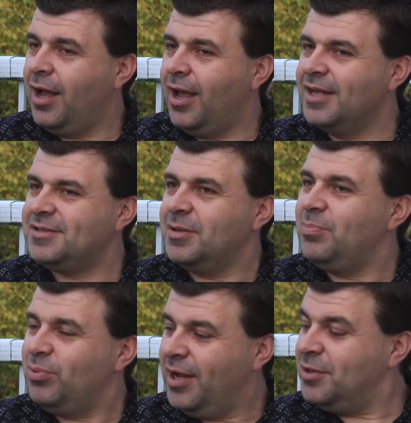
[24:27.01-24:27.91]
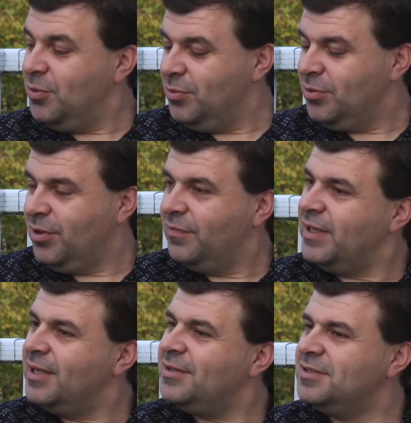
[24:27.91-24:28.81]
As the brand owner of
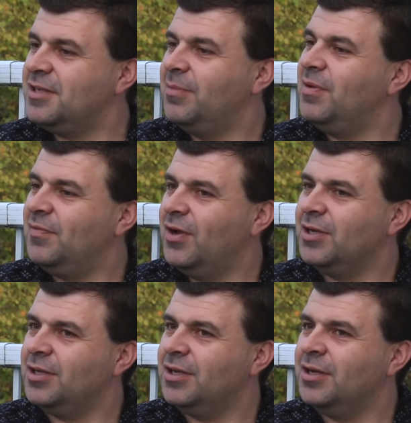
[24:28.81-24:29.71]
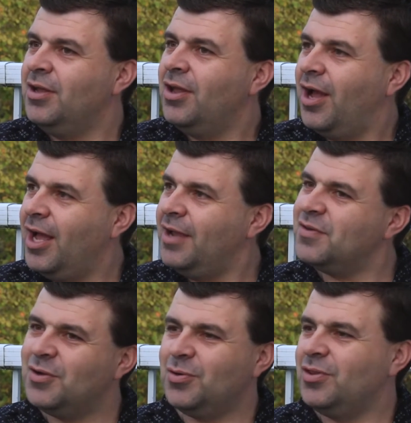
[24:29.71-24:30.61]
Kealy's Diamond Vodka, I have
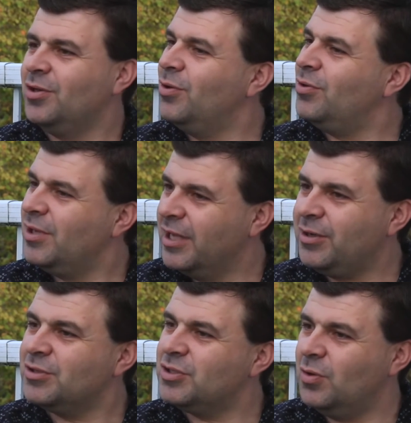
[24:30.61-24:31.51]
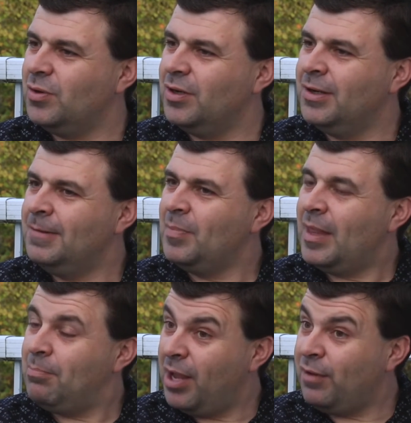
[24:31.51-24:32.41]
to go to the local liquor store,
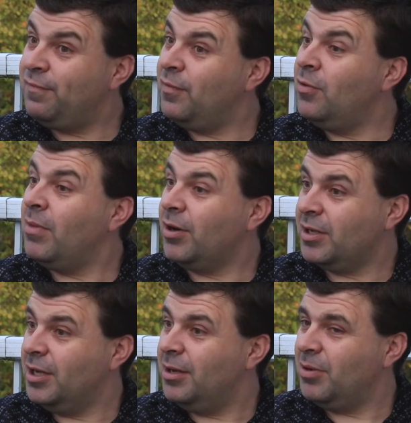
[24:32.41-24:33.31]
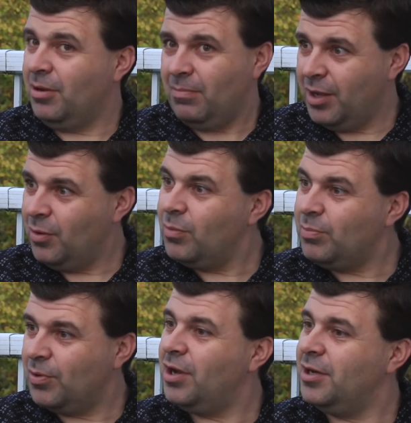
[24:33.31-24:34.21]
pay full markup on my own
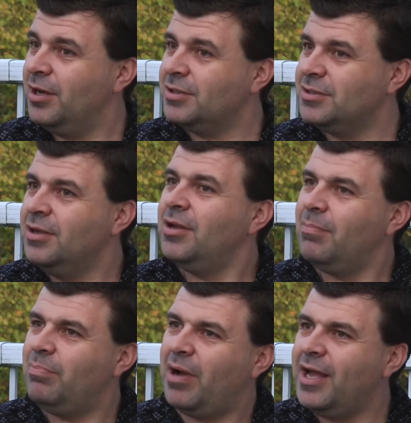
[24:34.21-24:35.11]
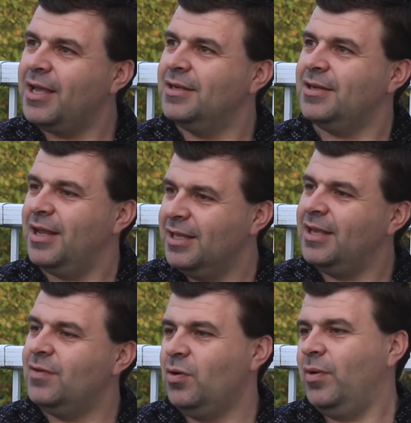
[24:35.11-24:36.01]
product, buy it, and
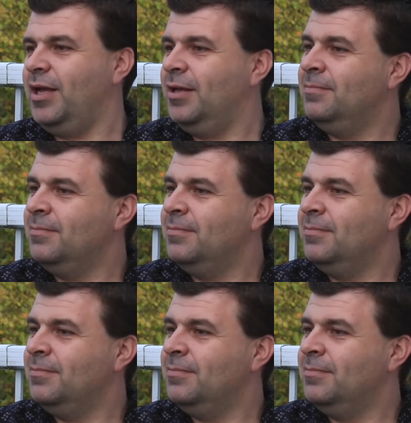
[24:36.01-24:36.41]
give it away.